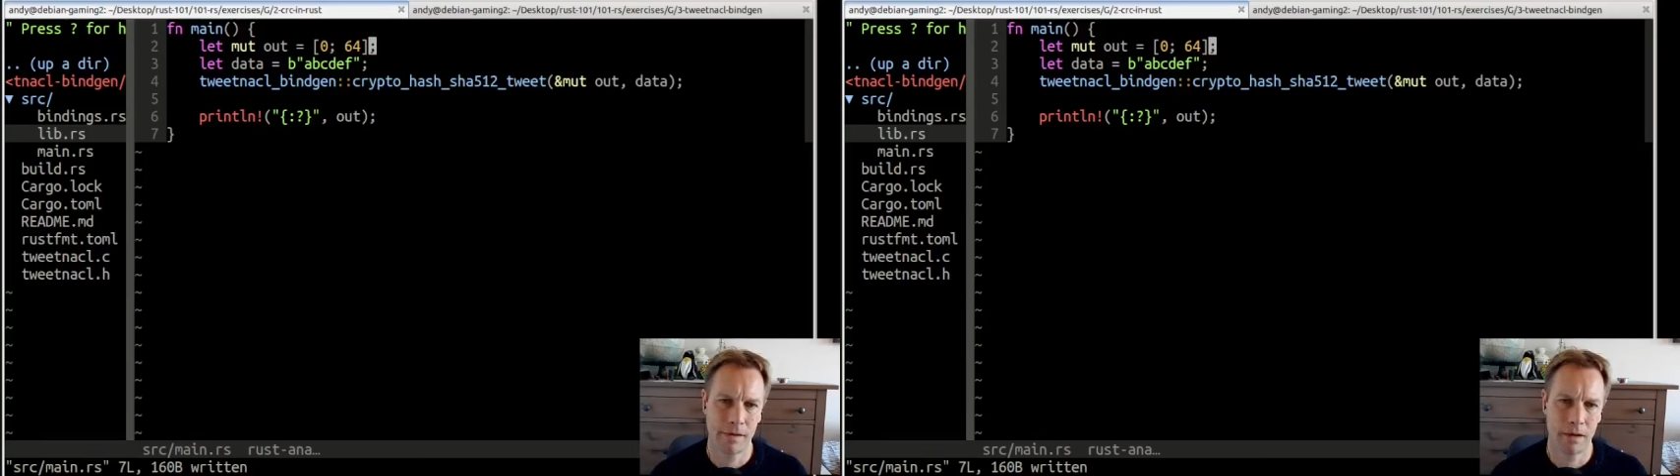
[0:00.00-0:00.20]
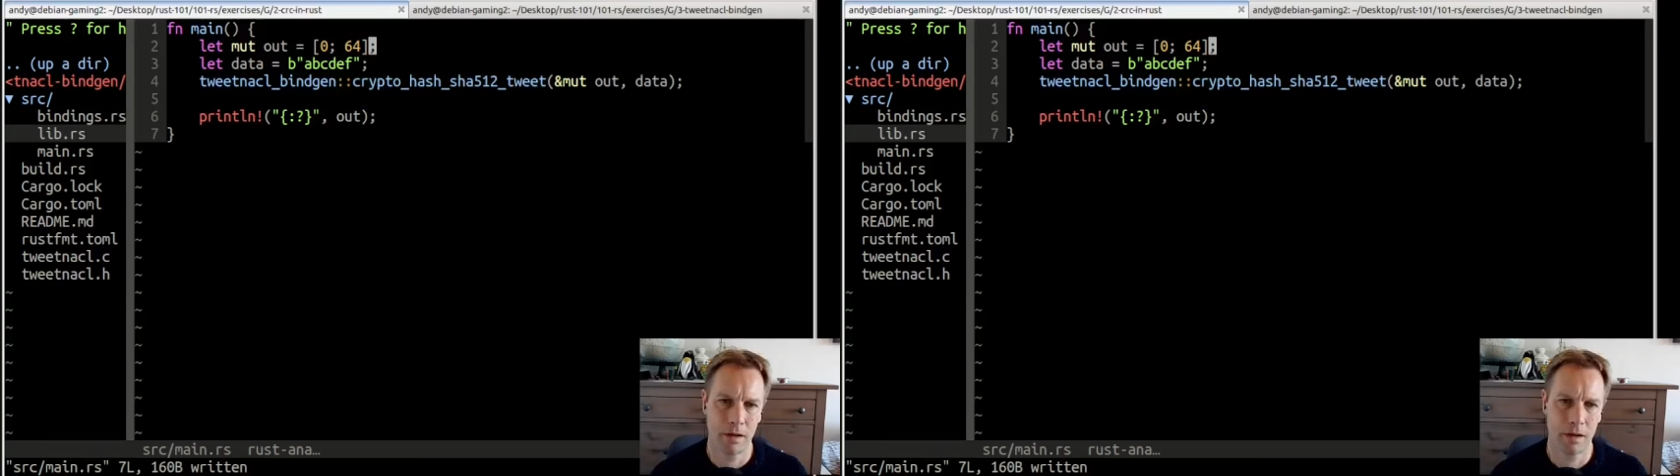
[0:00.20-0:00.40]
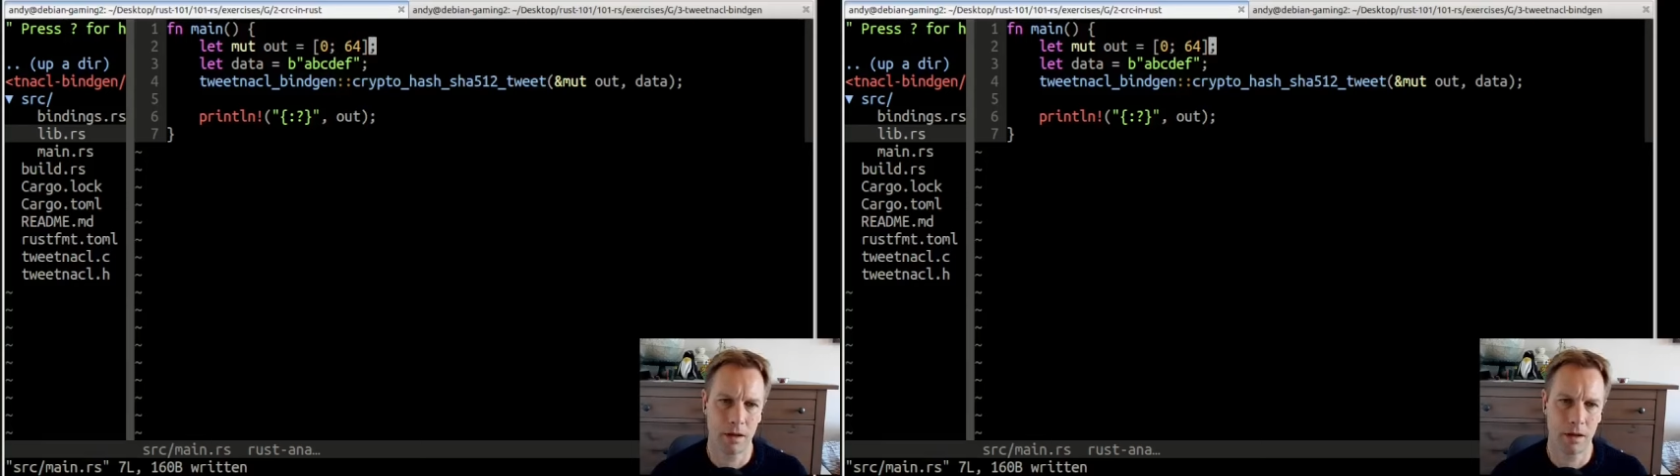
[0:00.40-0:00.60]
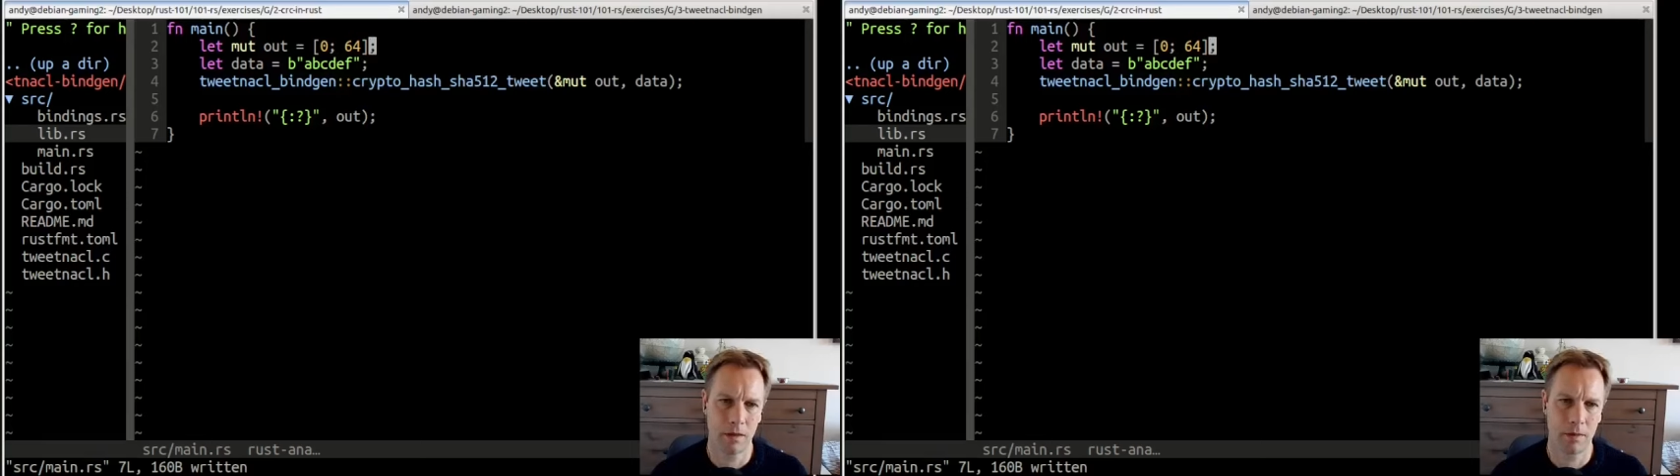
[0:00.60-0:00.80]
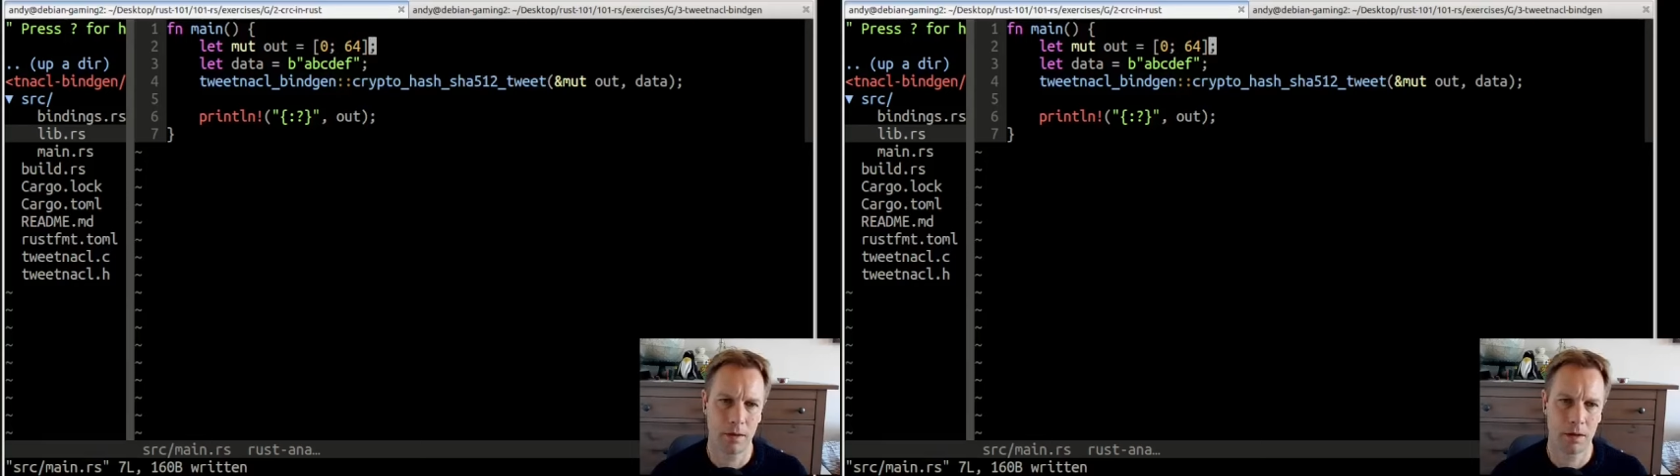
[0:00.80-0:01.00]

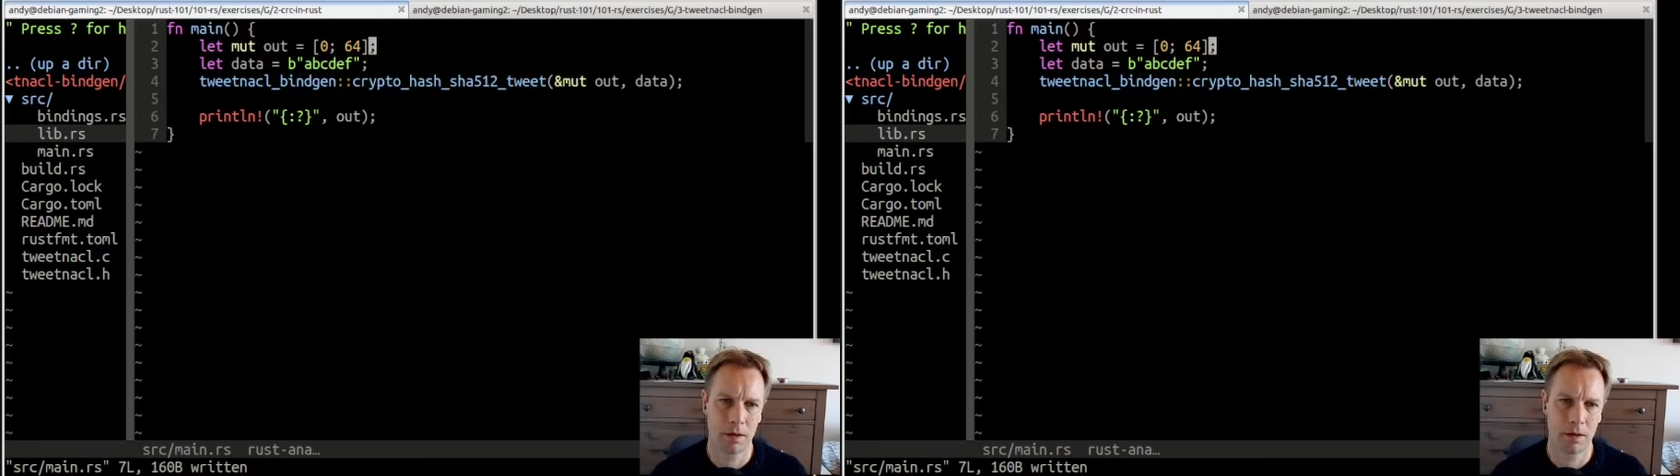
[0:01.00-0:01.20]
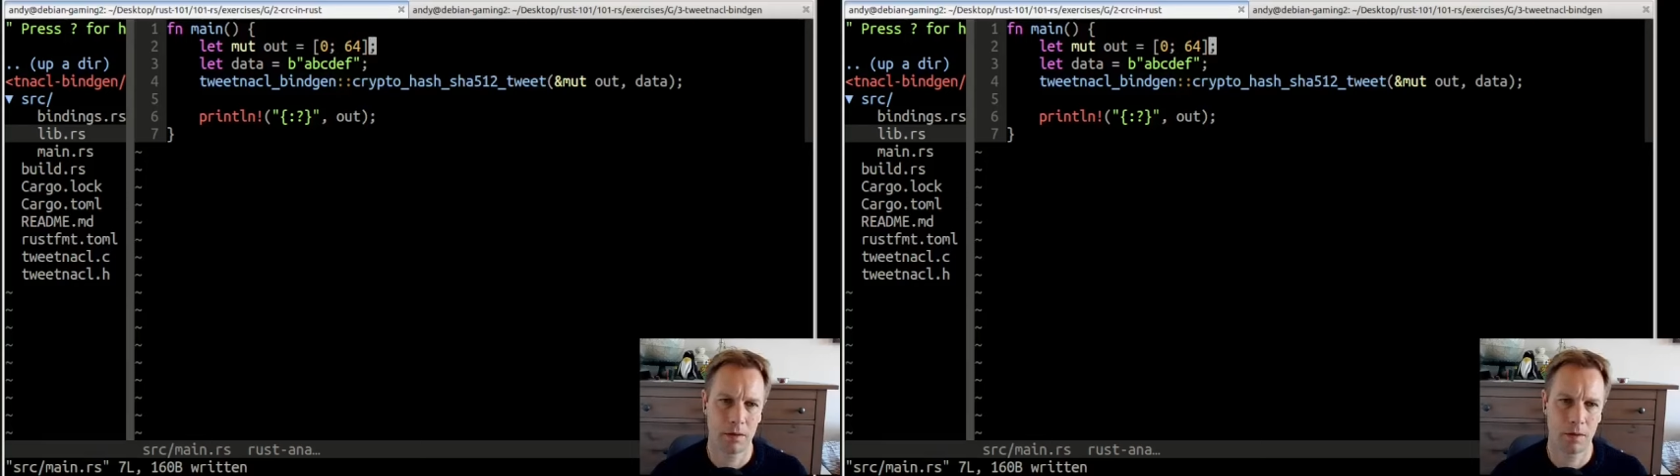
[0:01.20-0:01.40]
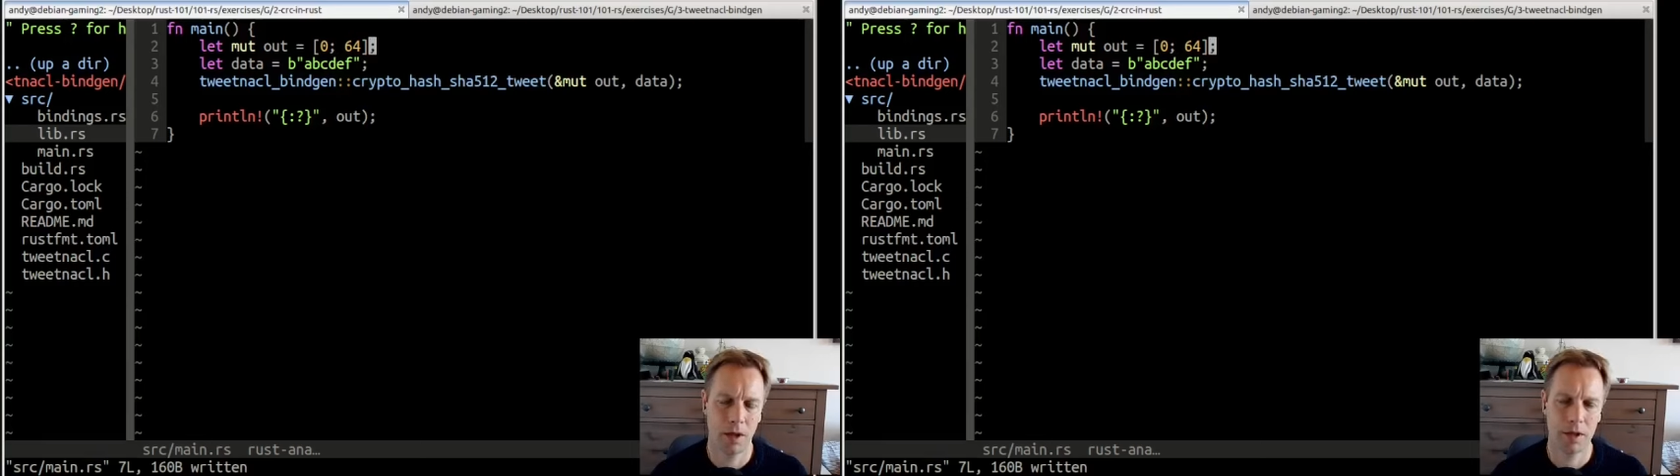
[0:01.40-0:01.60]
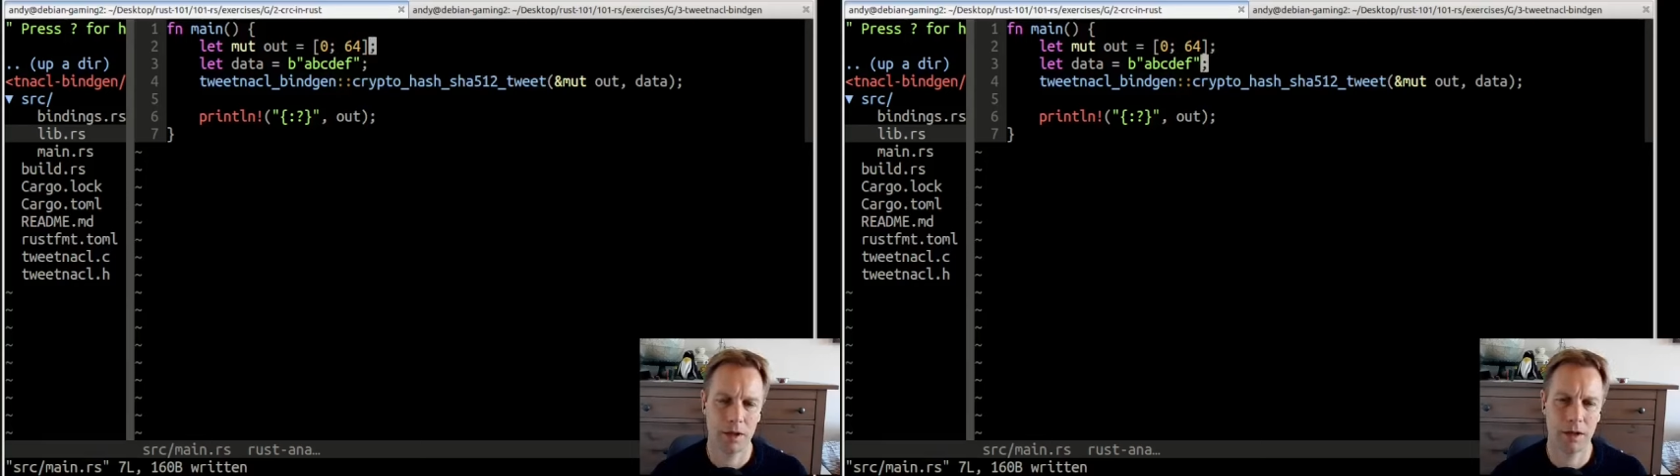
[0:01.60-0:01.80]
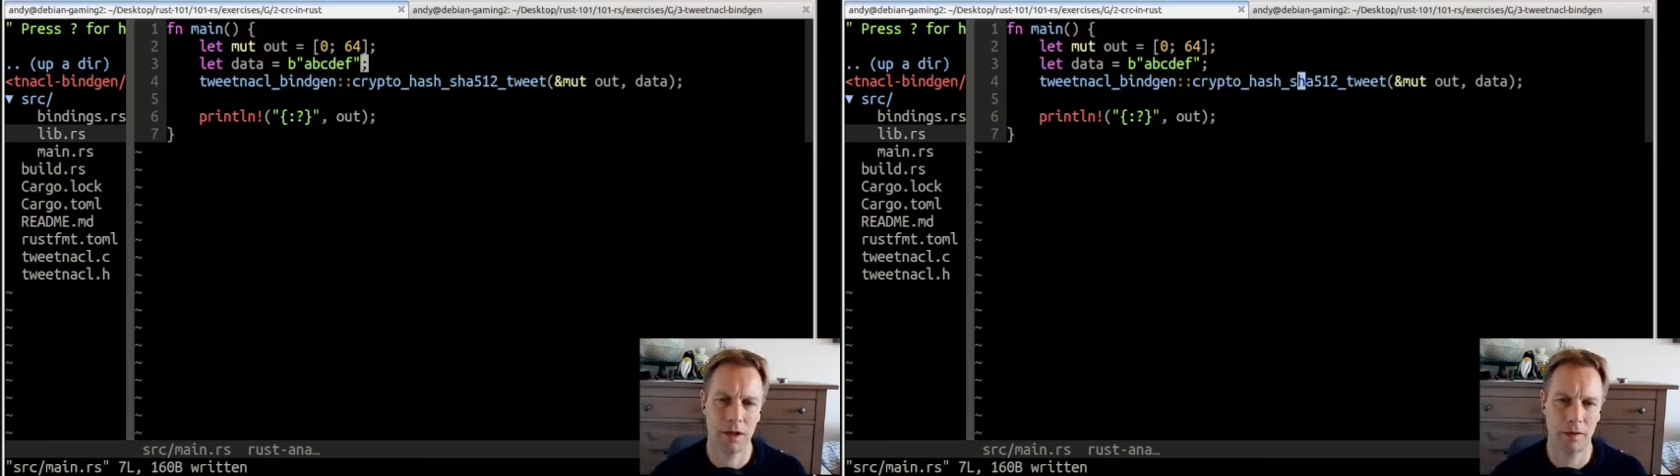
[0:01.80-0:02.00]
Um, well, let's
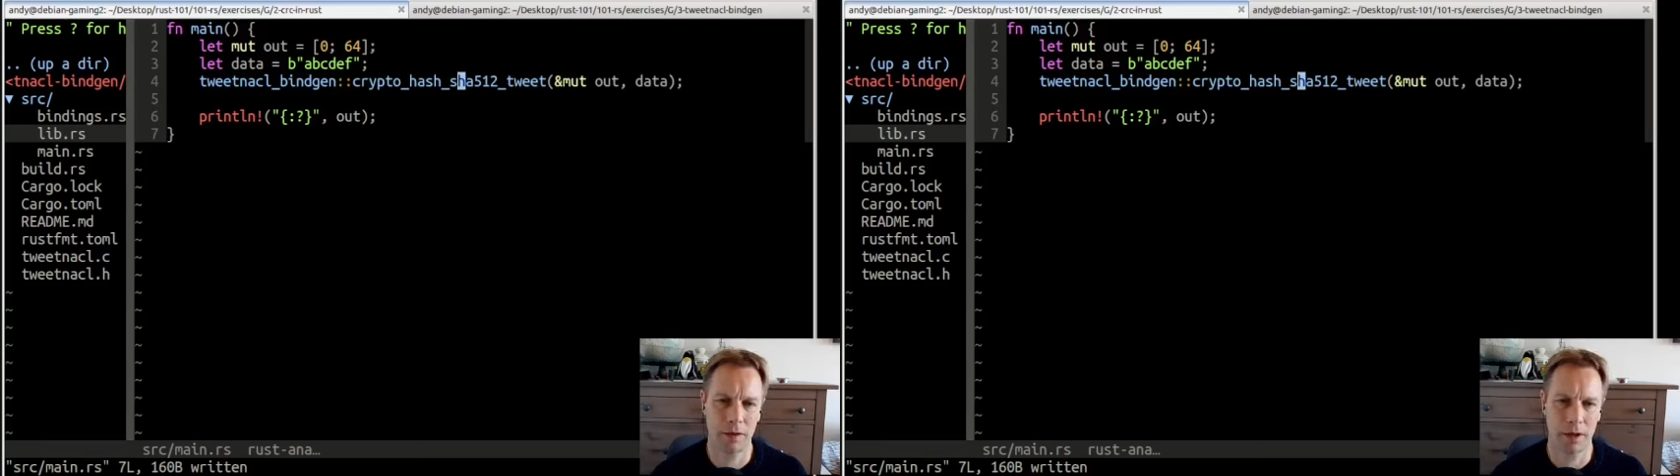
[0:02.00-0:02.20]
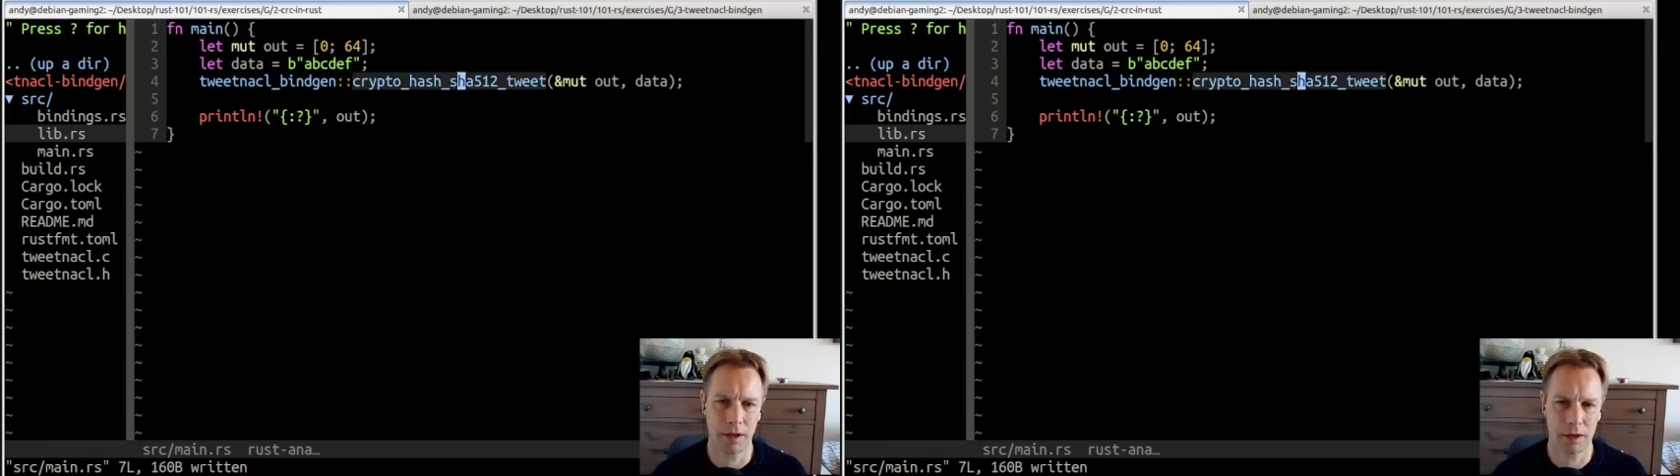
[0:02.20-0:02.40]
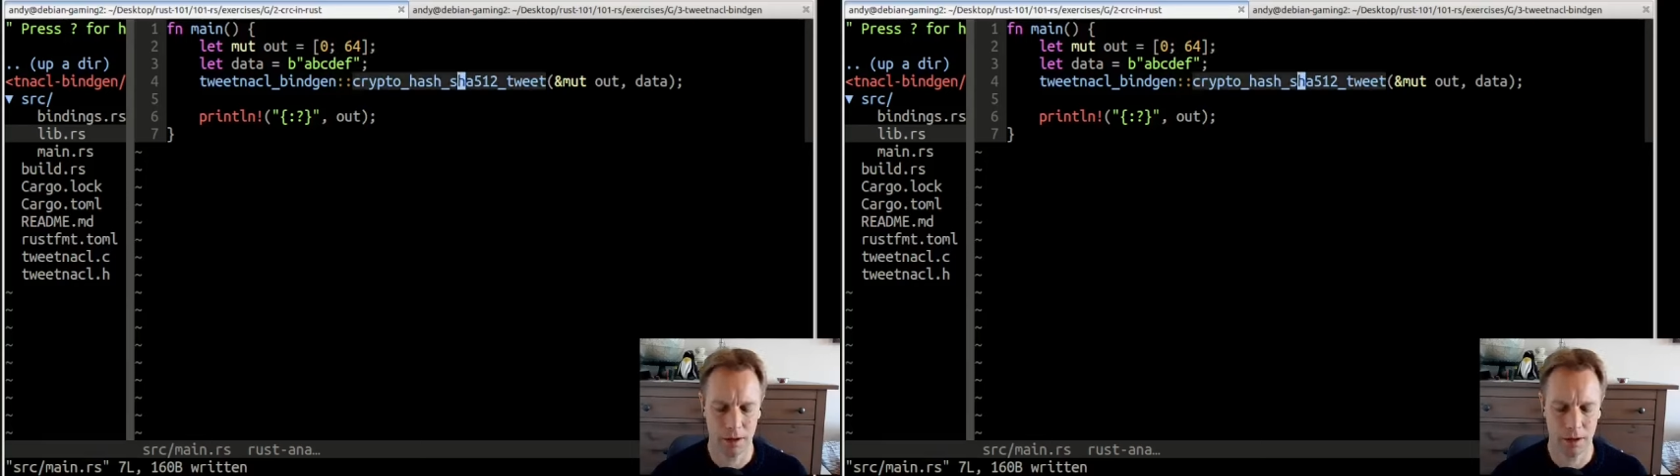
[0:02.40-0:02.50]
continue with this.